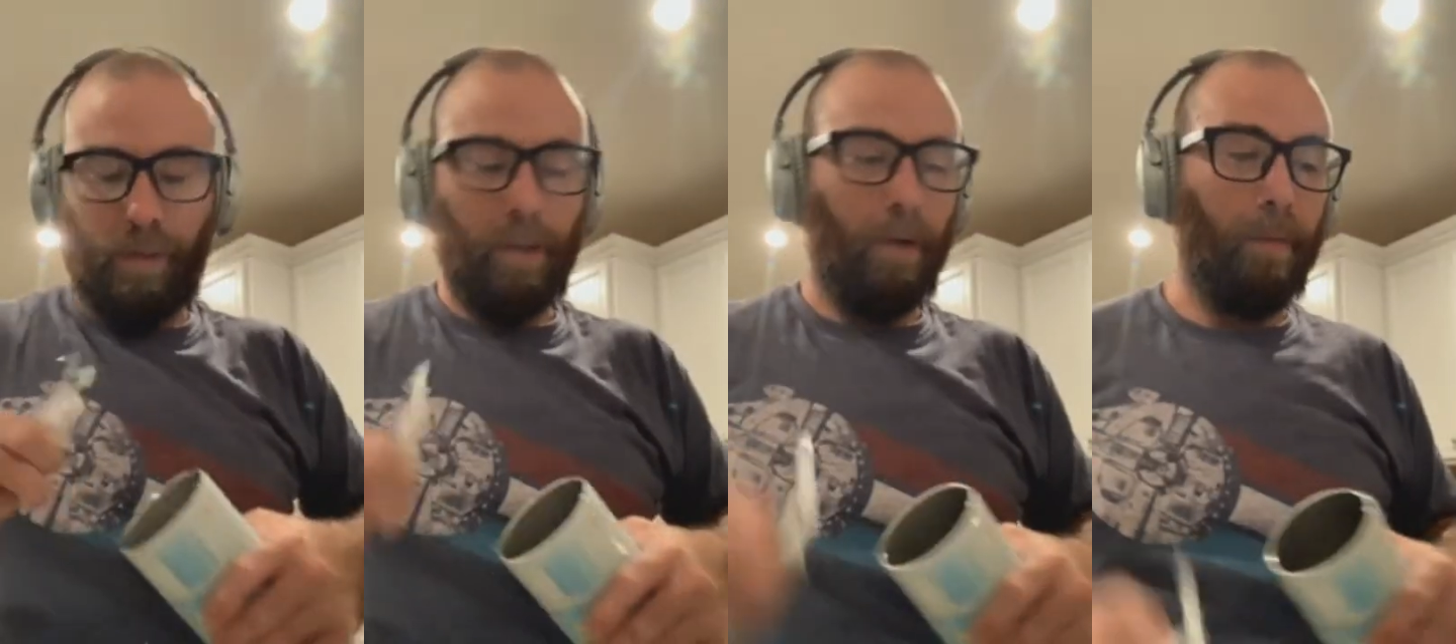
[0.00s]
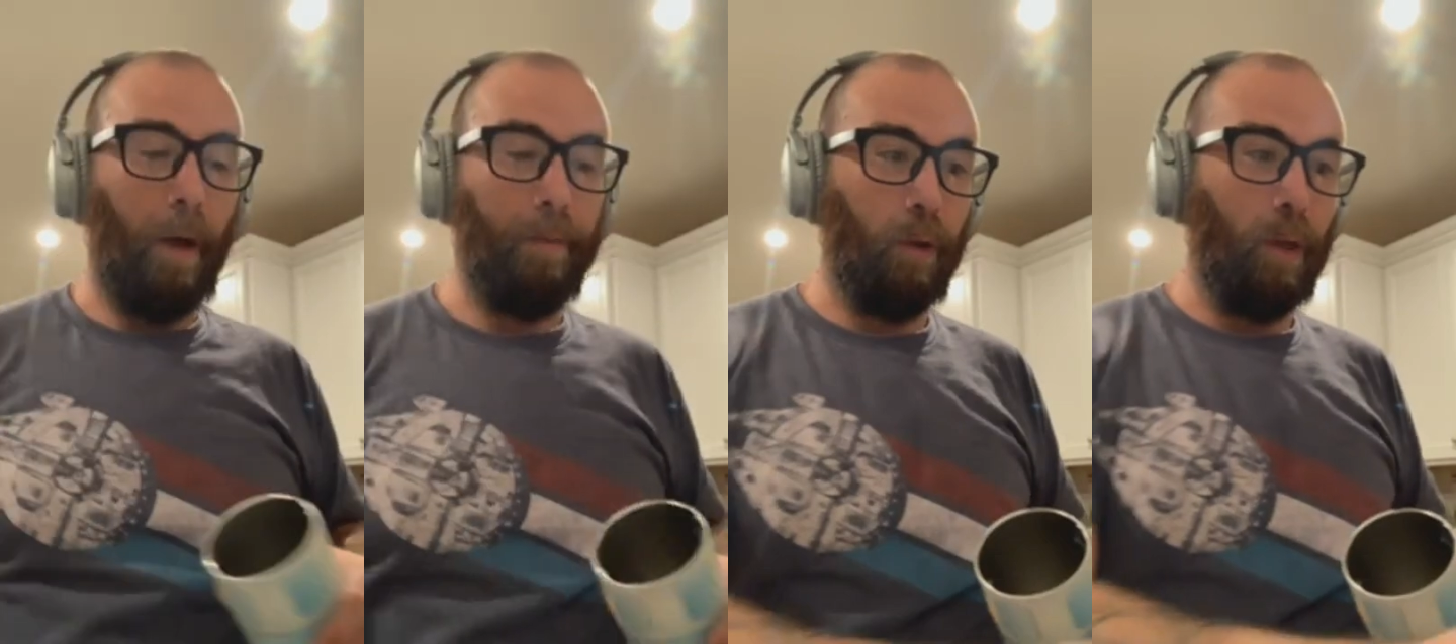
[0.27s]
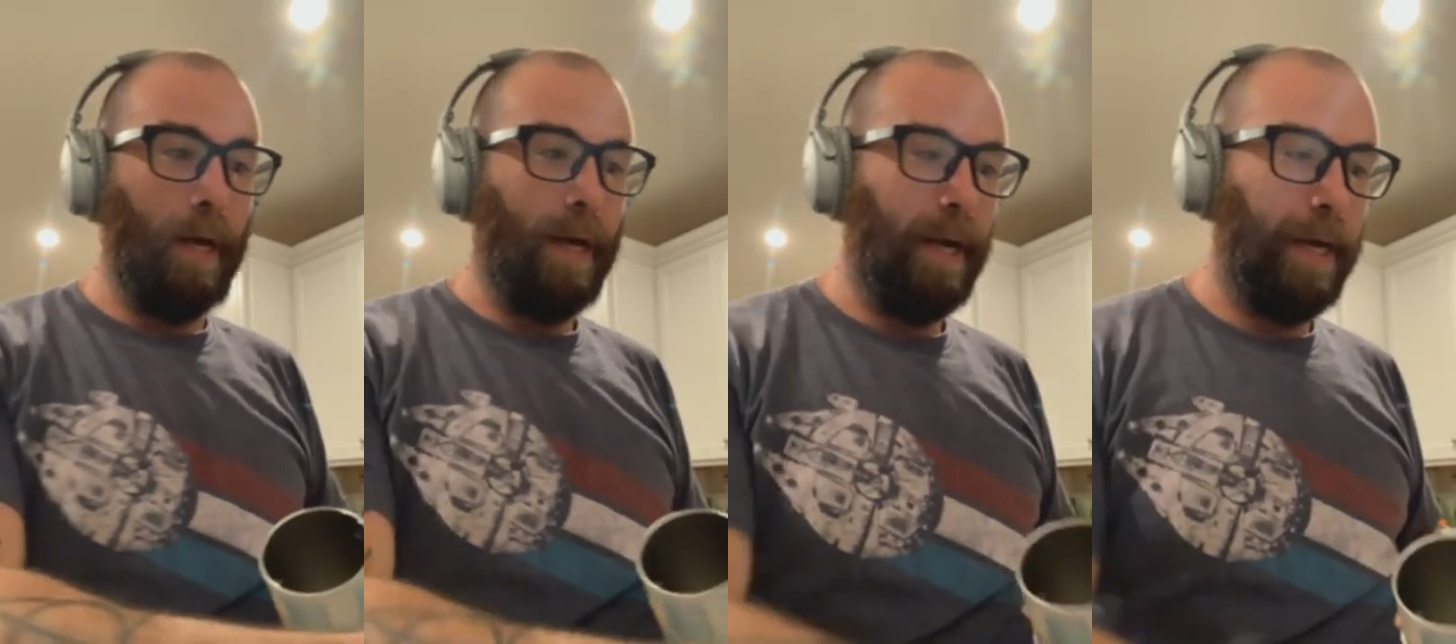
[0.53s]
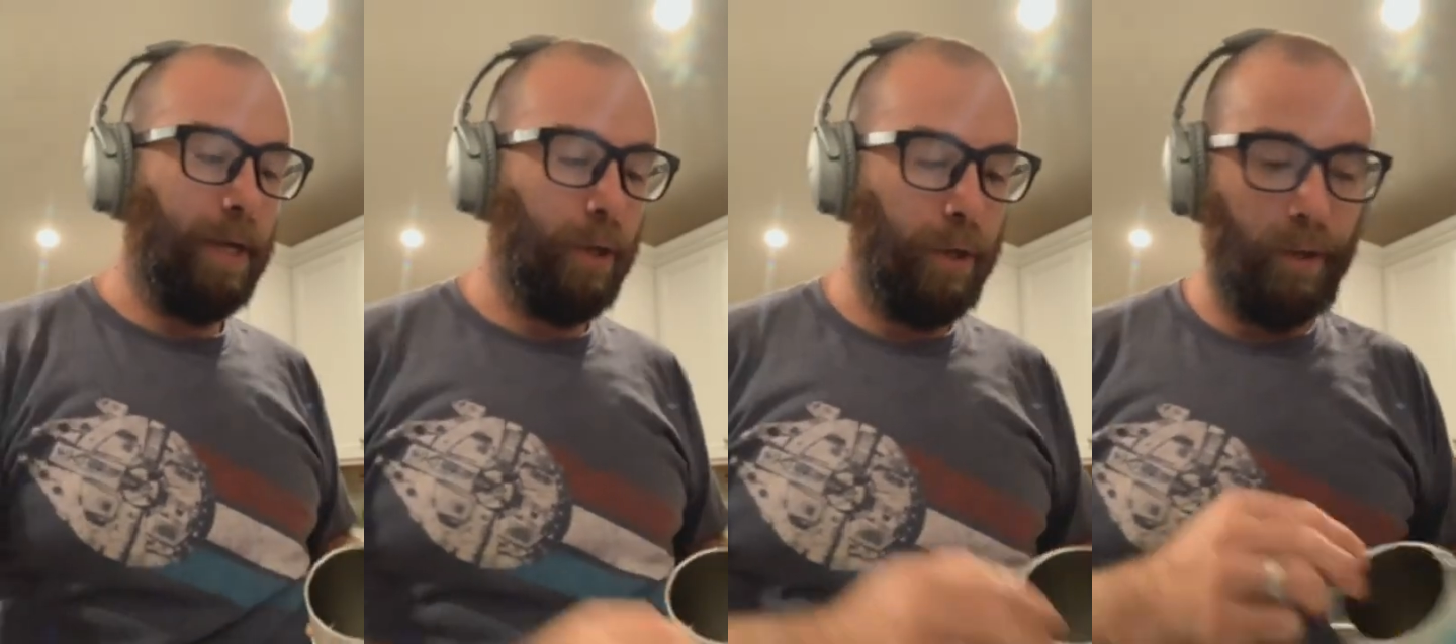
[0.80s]
So I'm glad
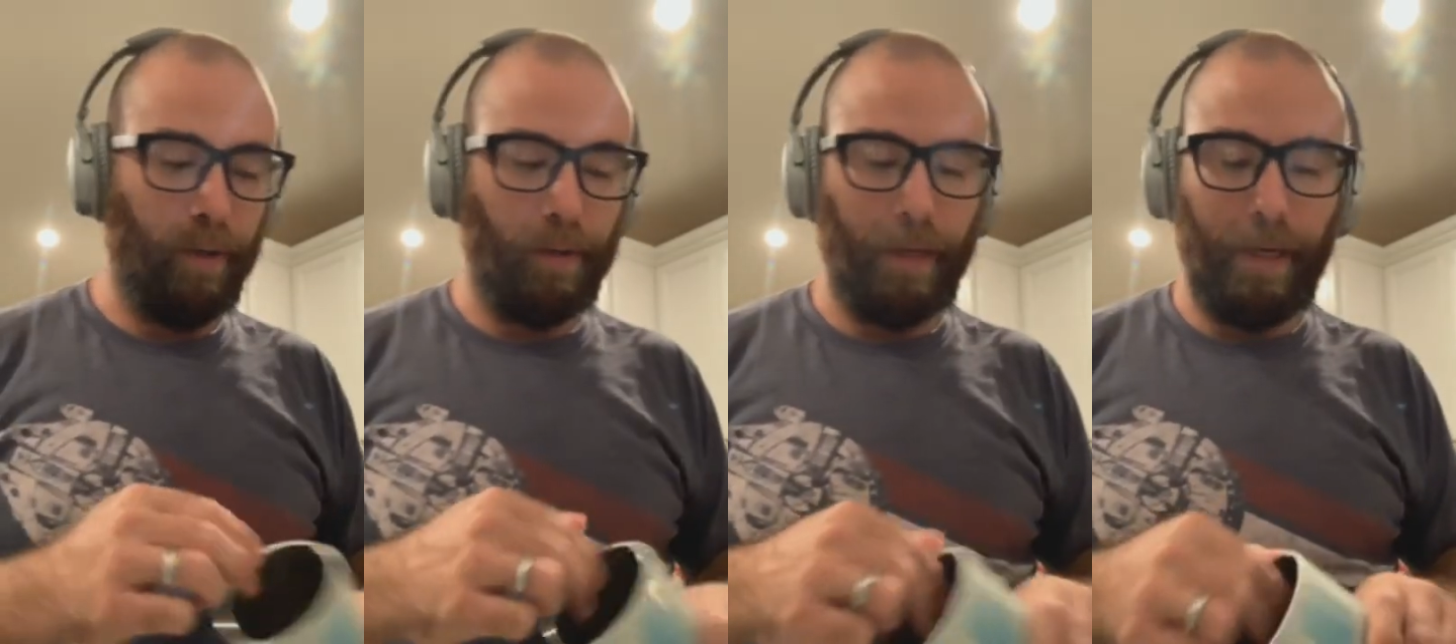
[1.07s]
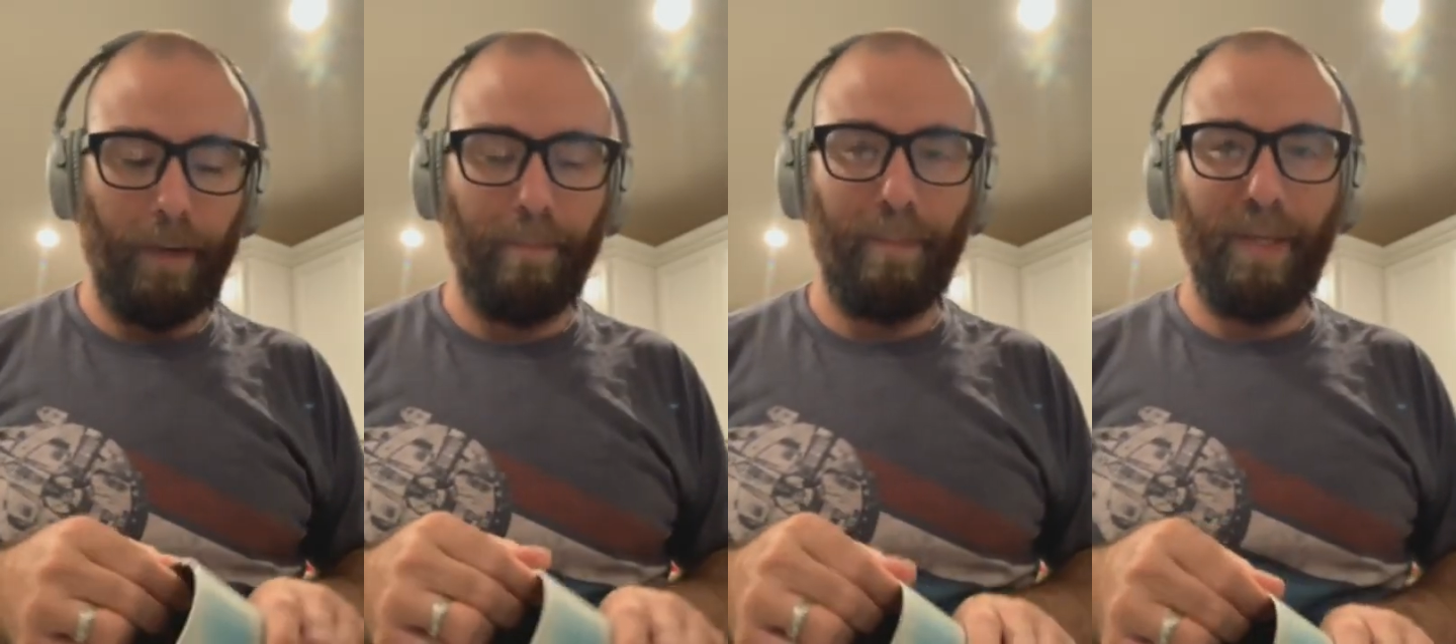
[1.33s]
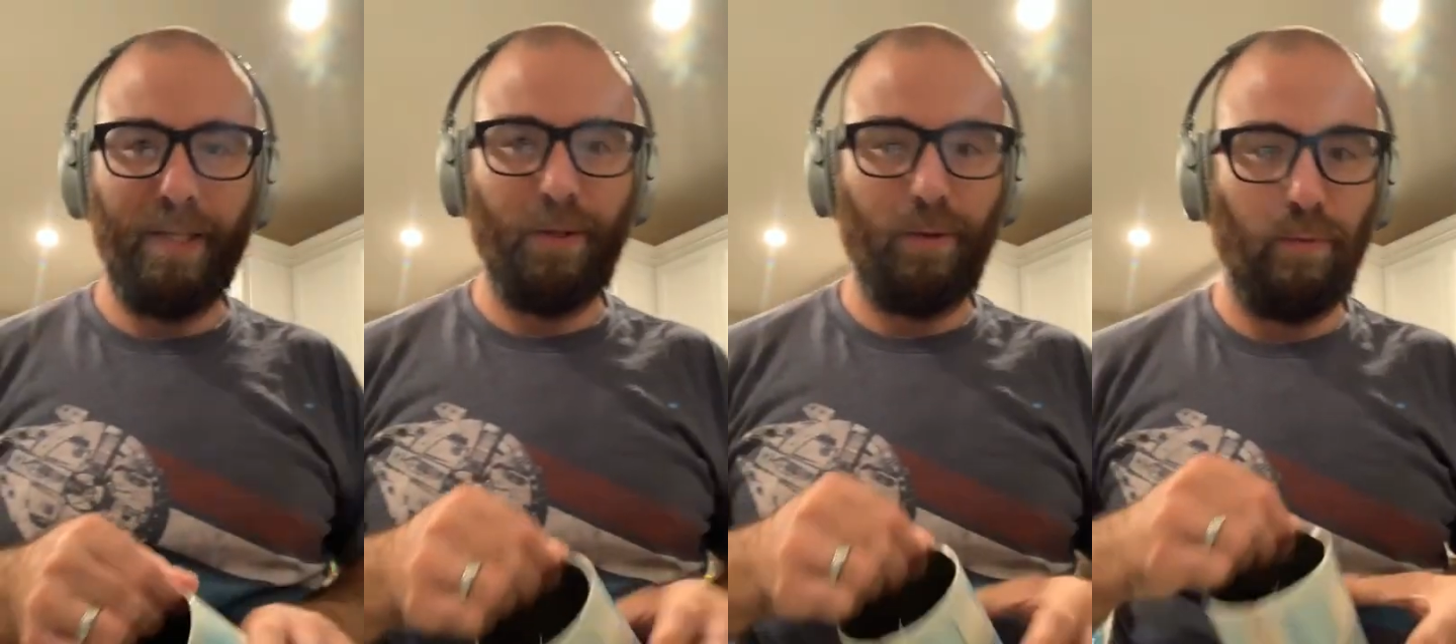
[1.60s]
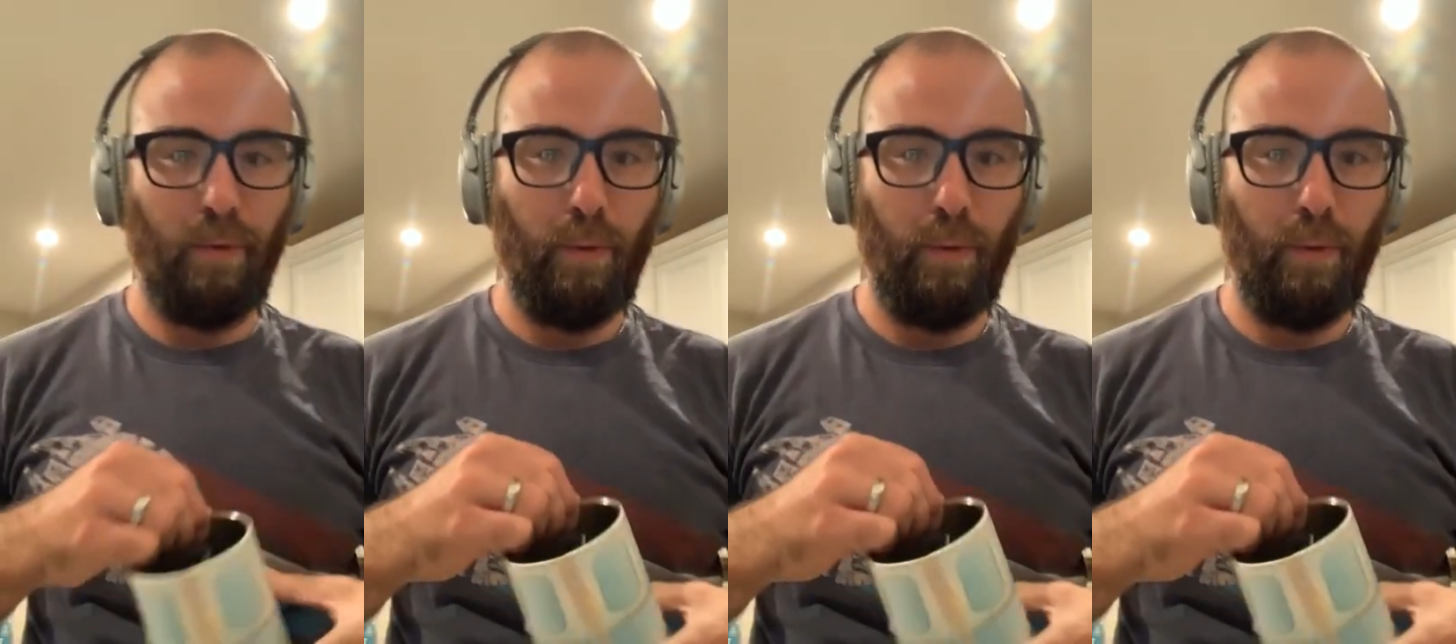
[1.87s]
I could kind of bust